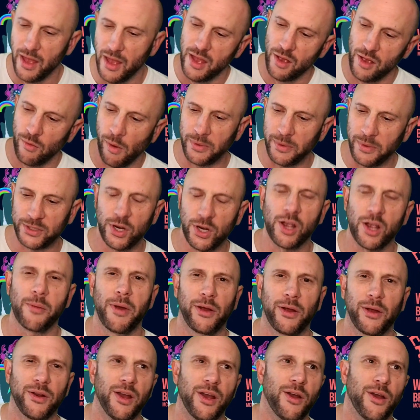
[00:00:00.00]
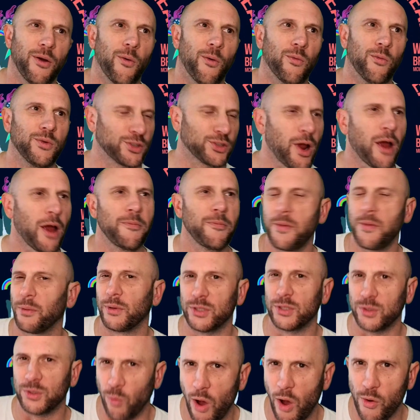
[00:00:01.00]
When we talk about describing people
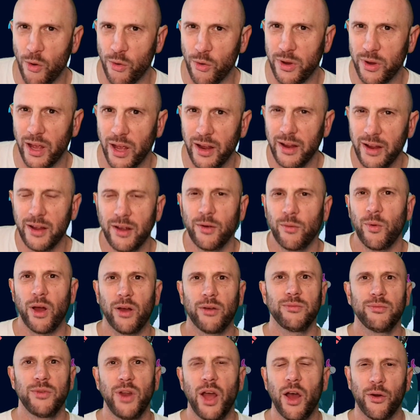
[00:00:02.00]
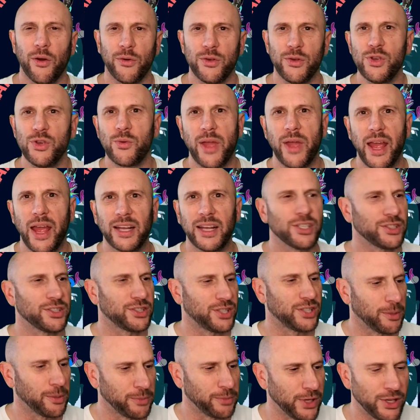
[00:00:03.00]
as woke, well, no, you can't just
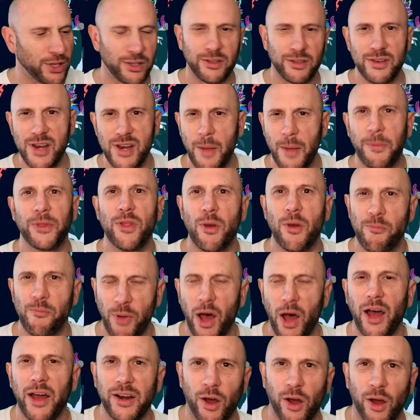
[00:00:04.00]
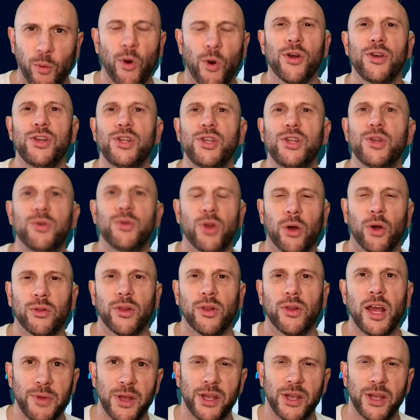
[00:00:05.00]
simply nip in the bud a word you don't
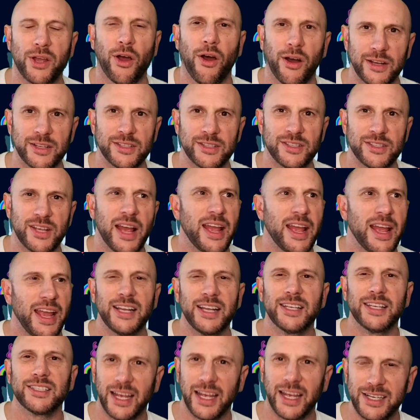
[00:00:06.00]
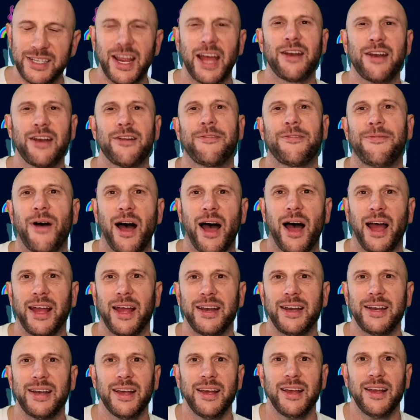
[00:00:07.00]
like because it is
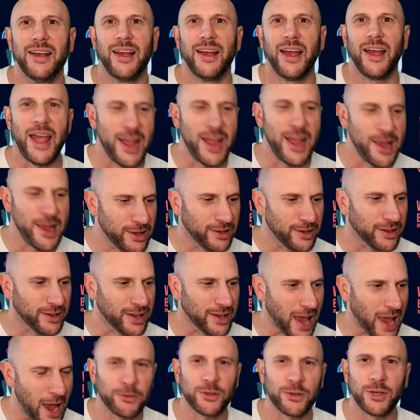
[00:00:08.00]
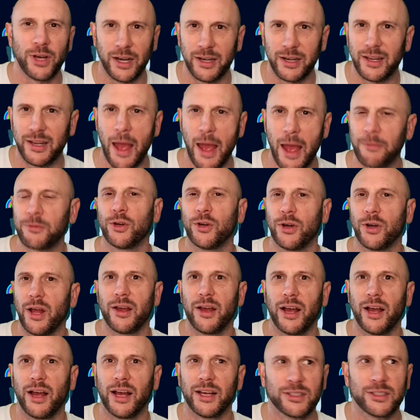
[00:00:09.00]
identified a cap and captured
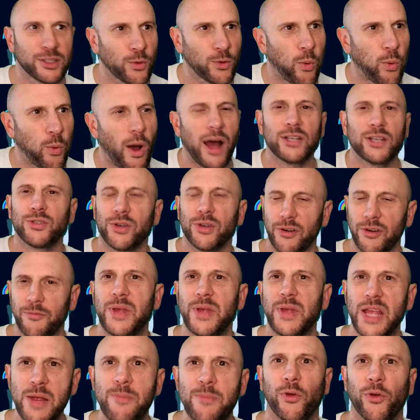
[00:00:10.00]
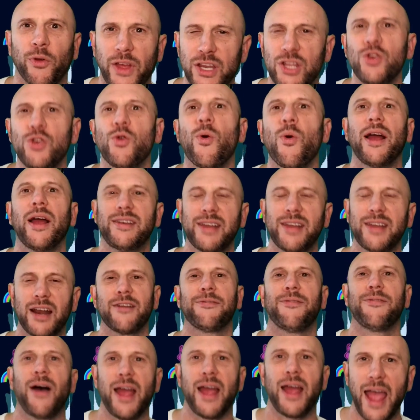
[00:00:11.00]
a, a quadrant of people that you
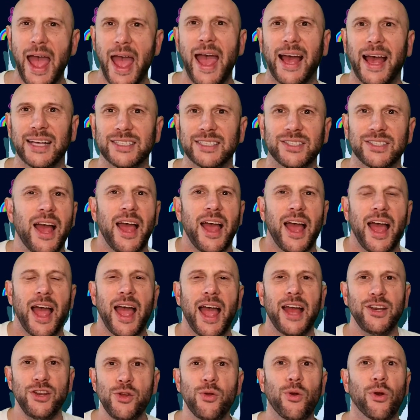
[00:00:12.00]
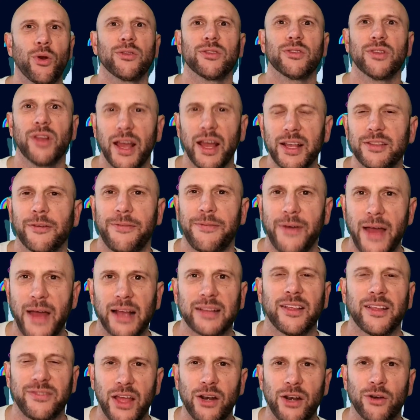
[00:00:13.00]
identify as, and you don't like the fact
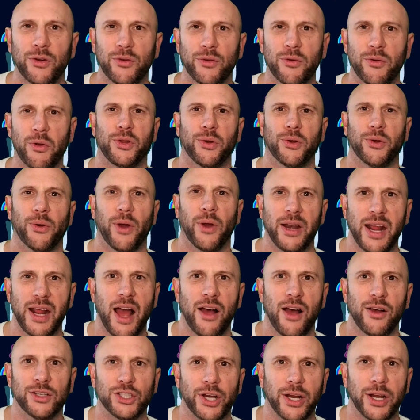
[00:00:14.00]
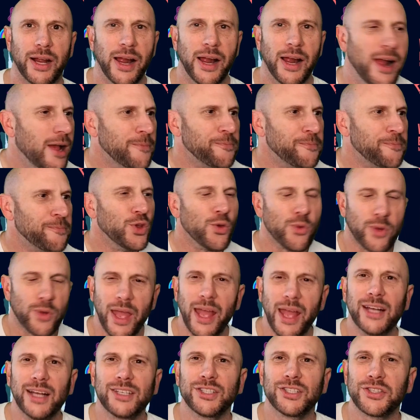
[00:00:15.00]
that they don't agree with your ideology. You
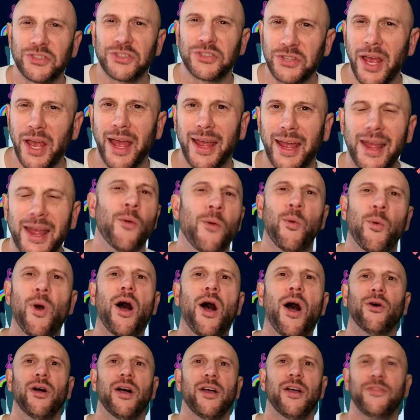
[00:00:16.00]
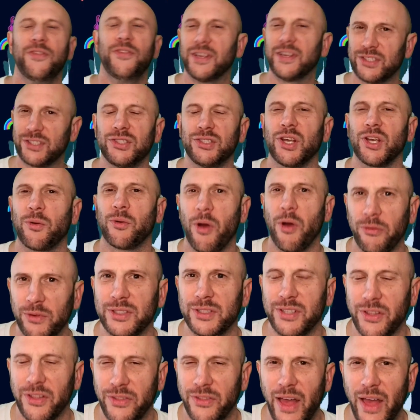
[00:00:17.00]
can't just say, well, this is
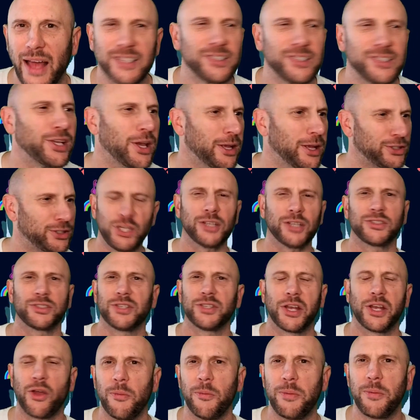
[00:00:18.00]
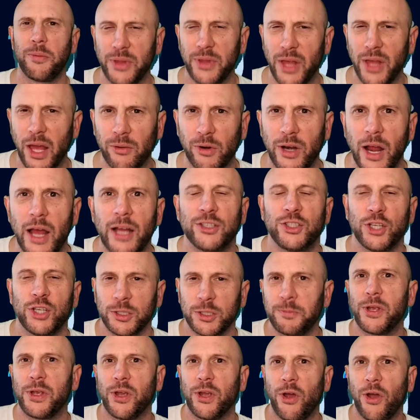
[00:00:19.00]
equivalent to that. It's, it's just like calling people the N-word
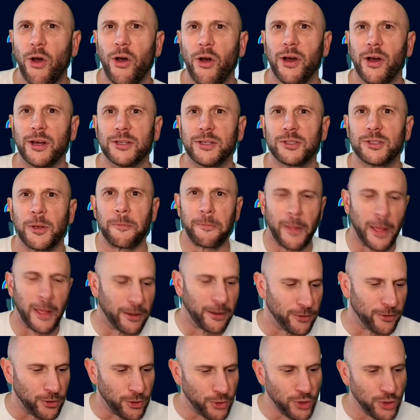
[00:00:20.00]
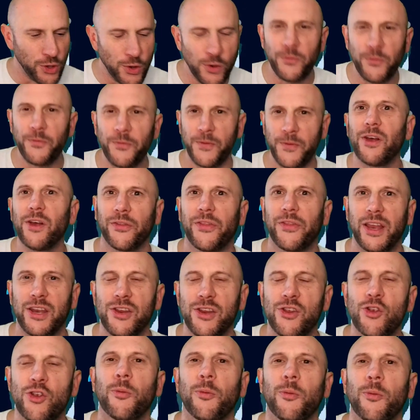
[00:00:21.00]
just because you feel that
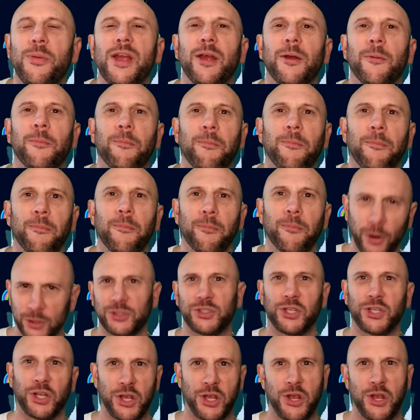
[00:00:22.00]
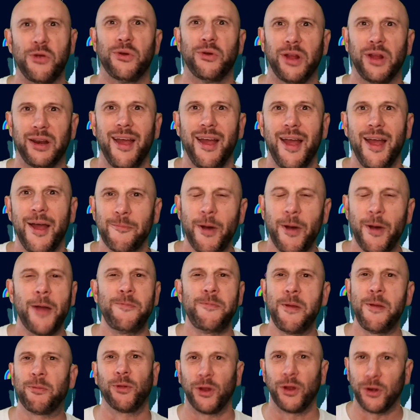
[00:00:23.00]
you're being persecuted by
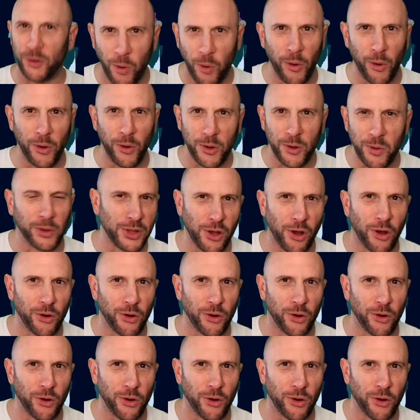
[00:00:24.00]
people on quote unquote the